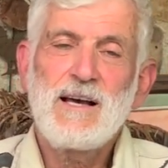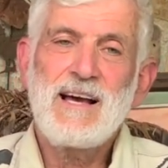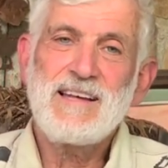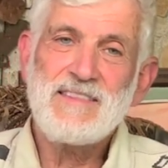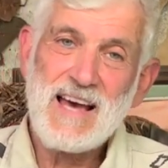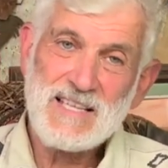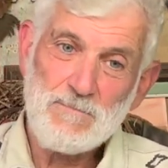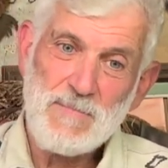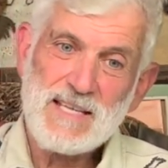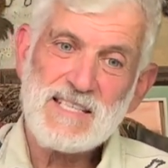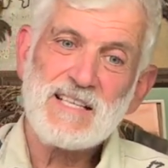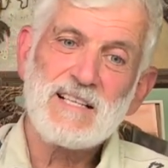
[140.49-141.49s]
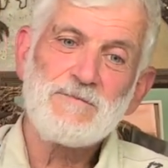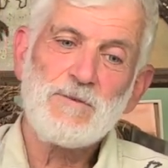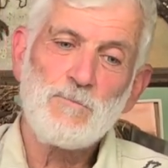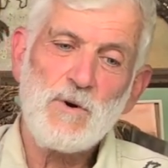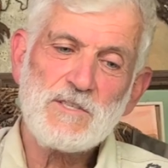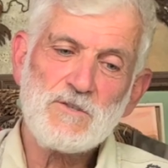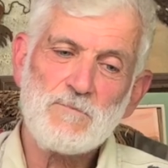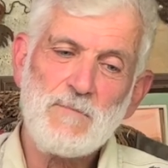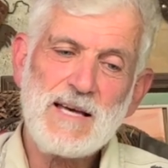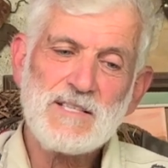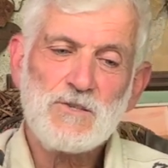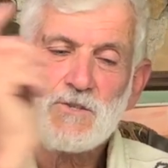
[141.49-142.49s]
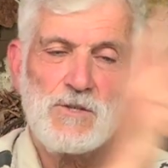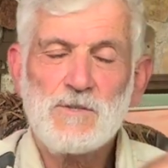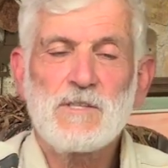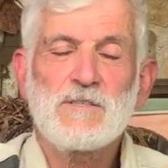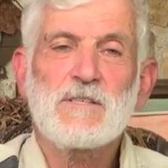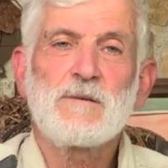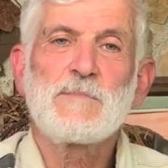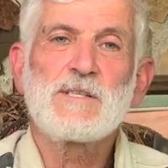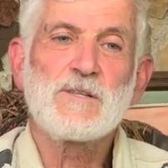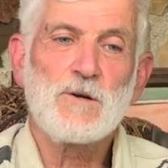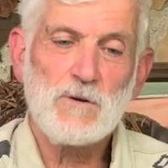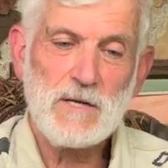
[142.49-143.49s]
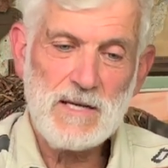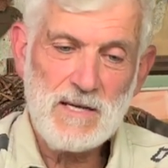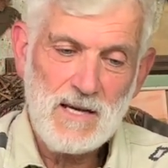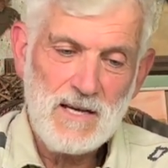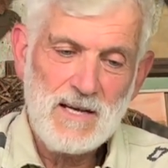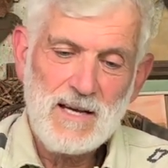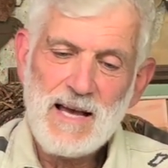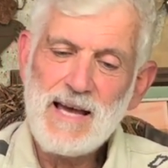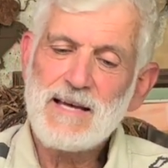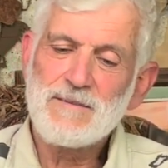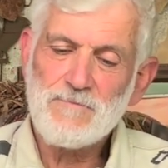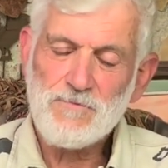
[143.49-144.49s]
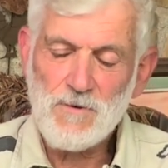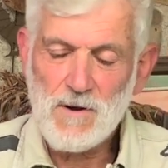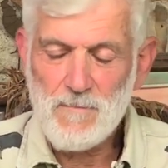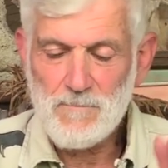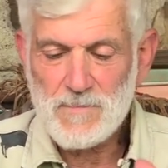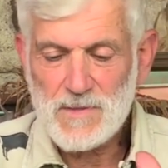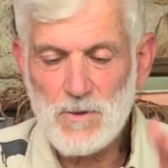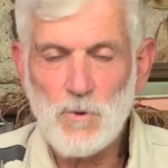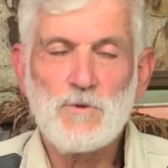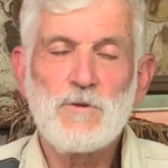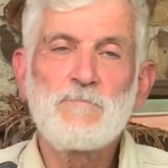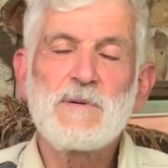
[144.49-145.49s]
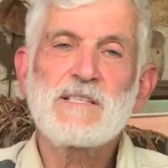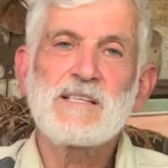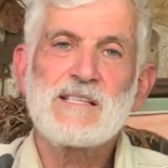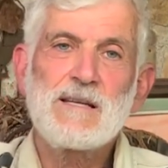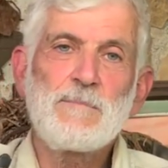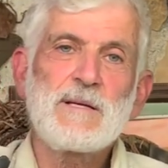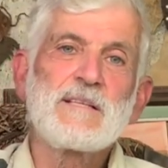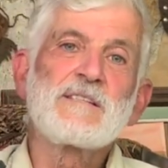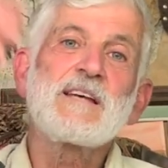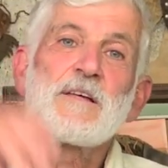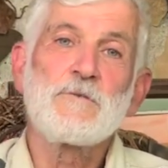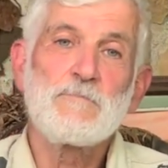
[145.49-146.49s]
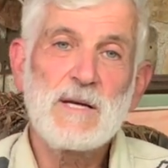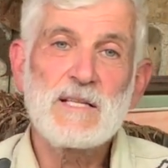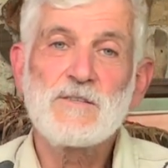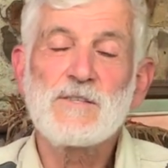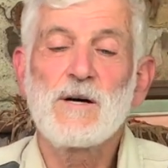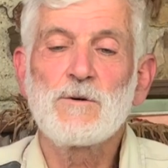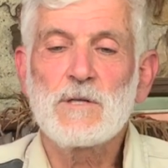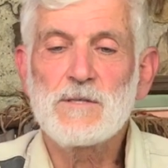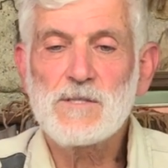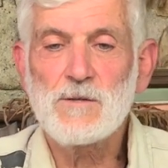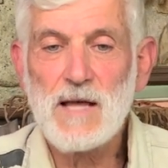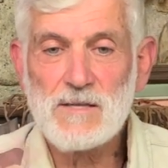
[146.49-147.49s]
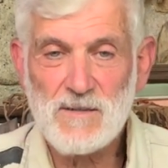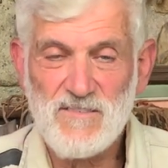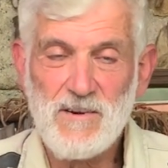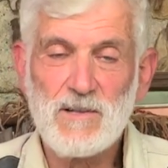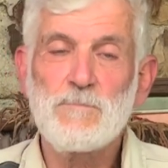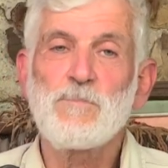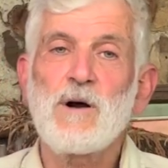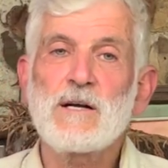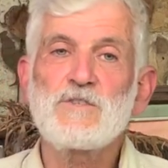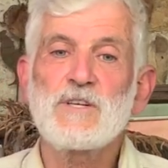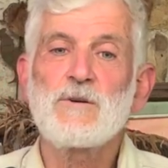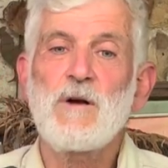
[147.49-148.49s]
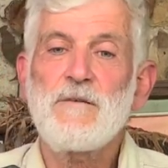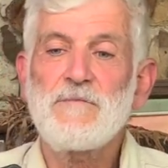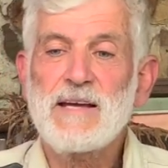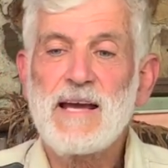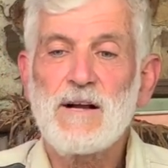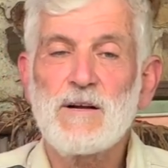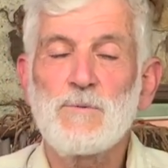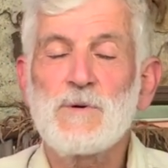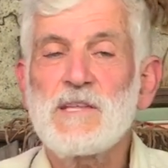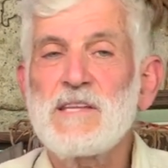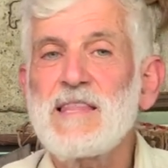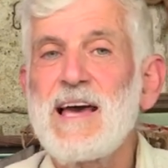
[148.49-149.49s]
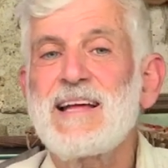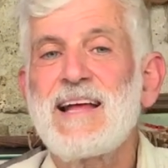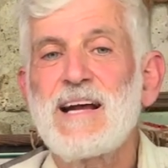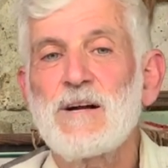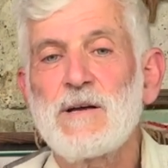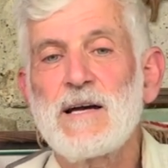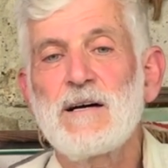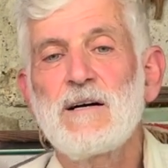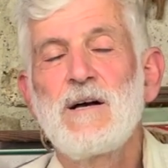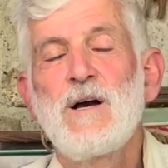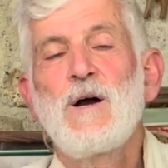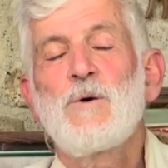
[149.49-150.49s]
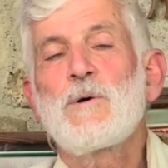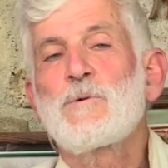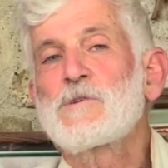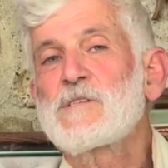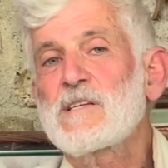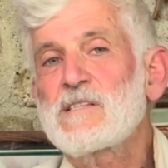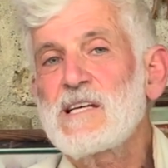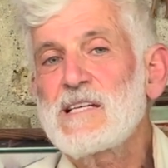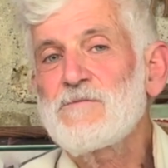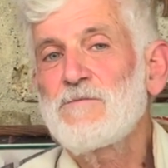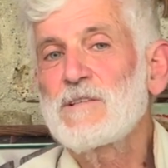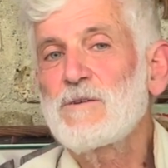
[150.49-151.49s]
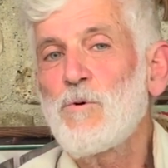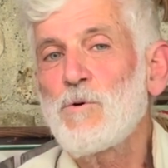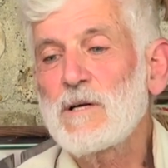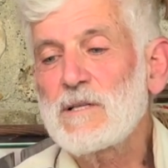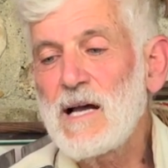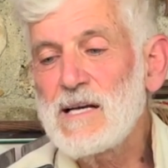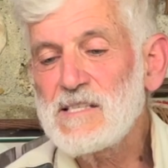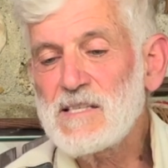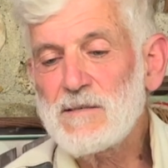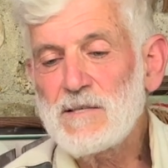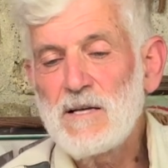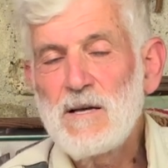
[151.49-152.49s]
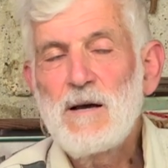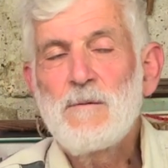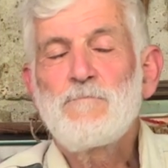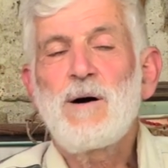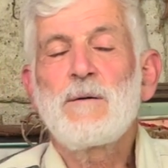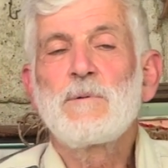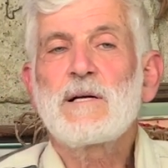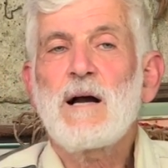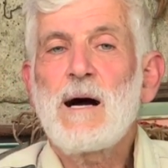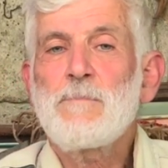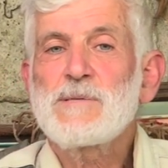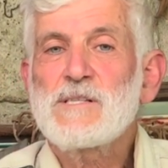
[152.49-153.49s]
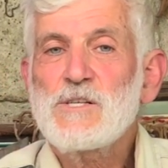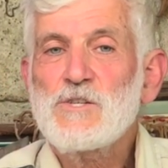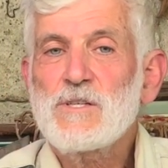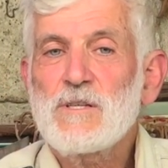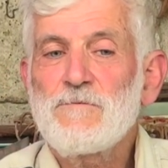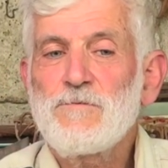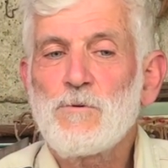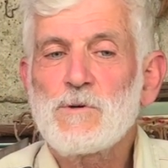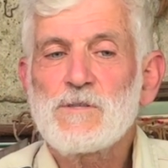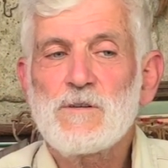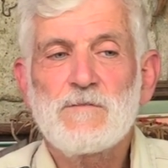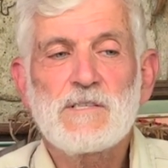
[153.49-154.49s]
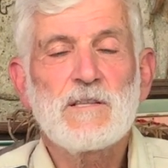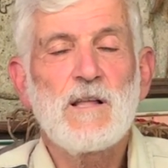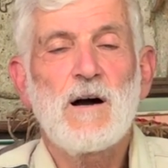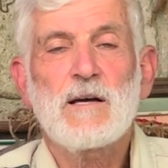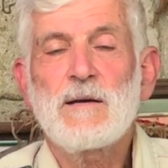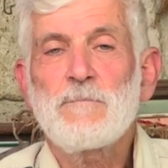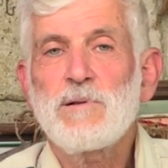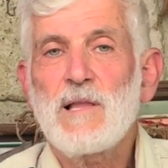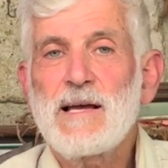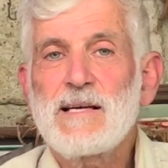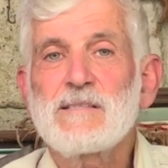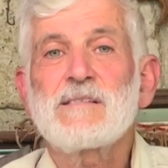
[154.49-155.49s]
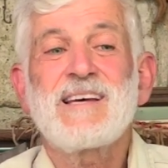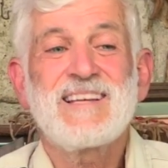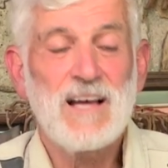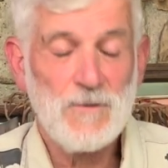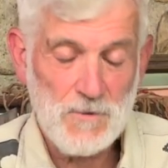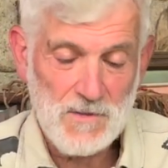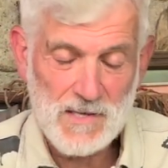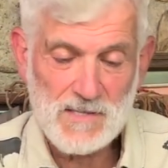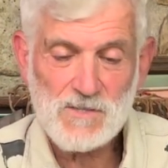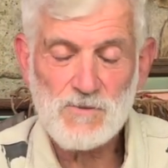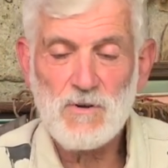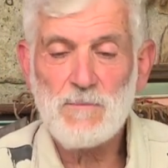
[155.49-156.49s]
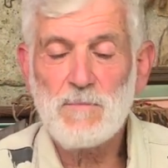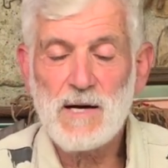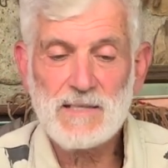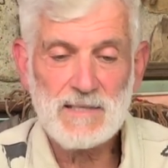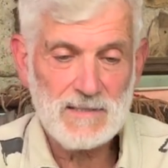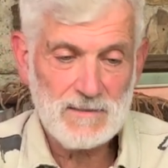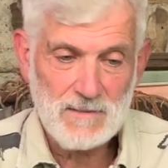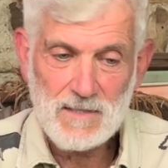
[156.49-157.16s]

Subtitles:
And that's basically from western Massachusetts to Missouri, and from northern Mississippi to southern Minnesota. So that's a fairly broad geographic area. Within that area, we were successful in organizing public opposition to Forest Service logging plans and other things, strip mining,